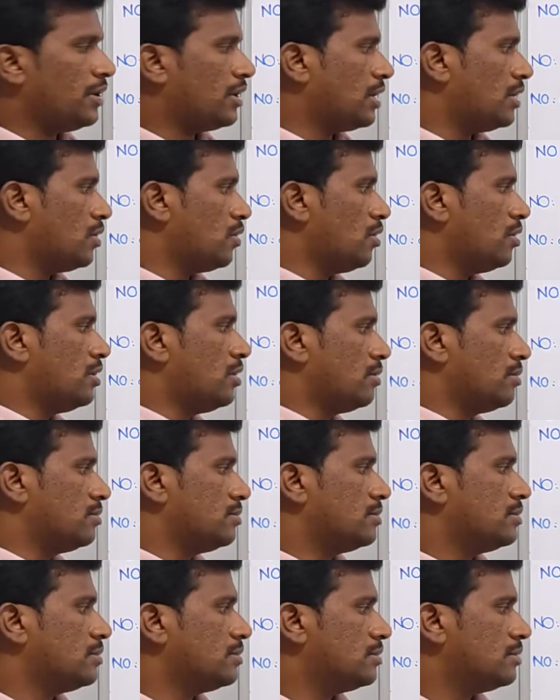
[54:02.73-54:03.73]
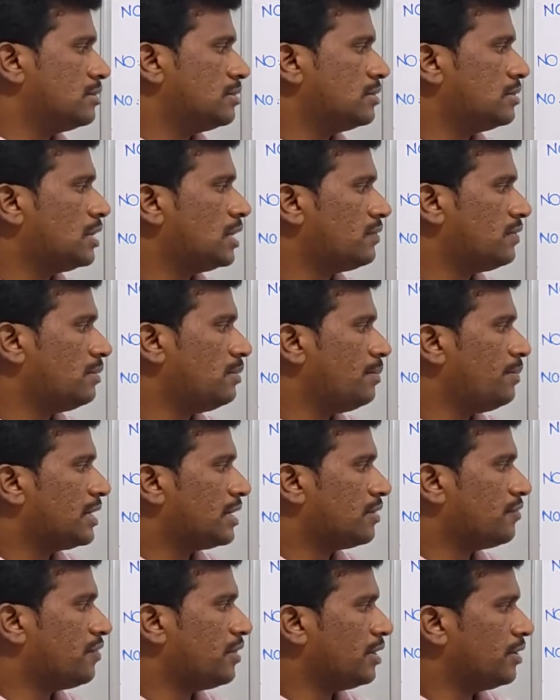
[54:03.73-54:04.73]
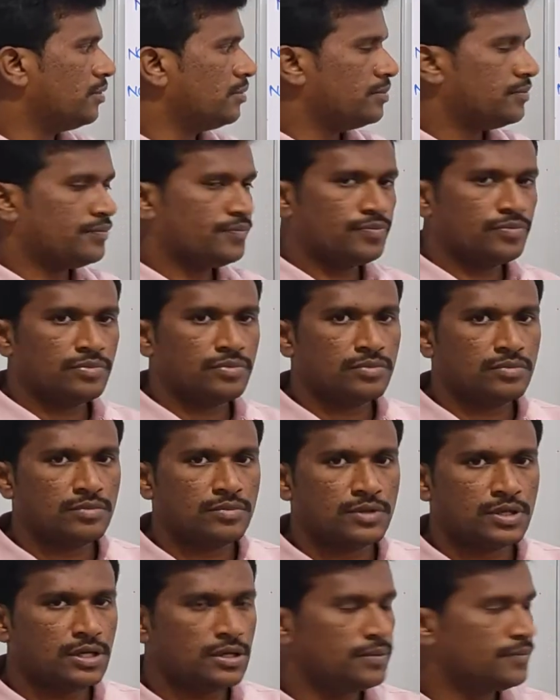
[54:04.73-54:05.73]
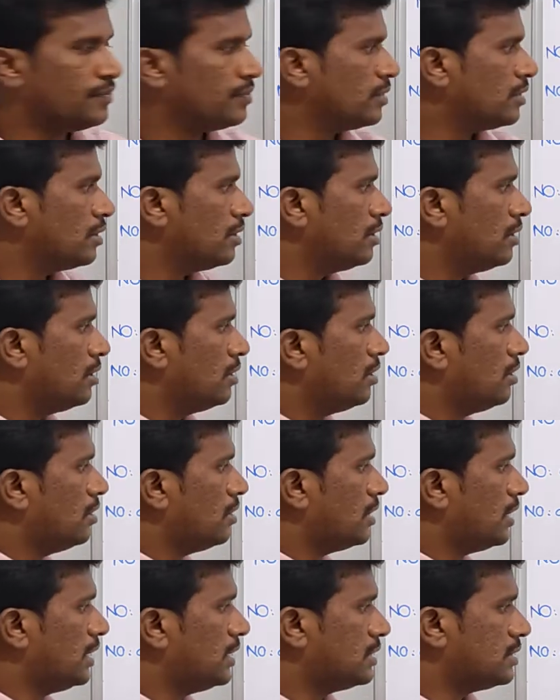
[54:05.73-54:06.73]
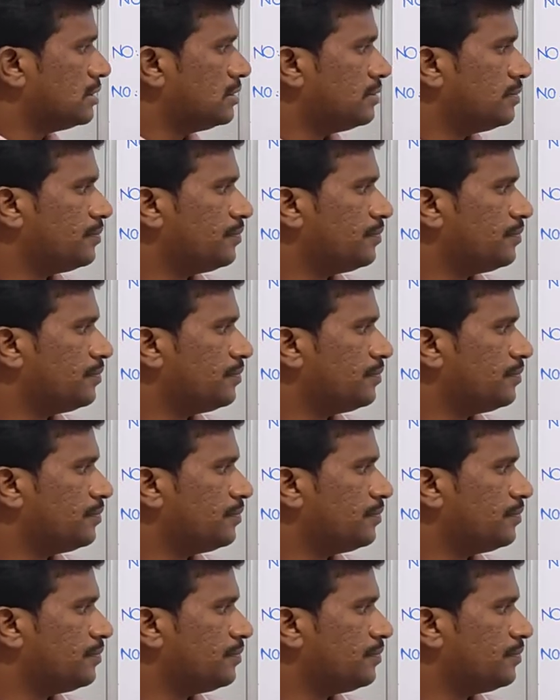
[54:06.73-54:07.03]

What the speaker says: and you can note down. That will be better for you. Okay. All right.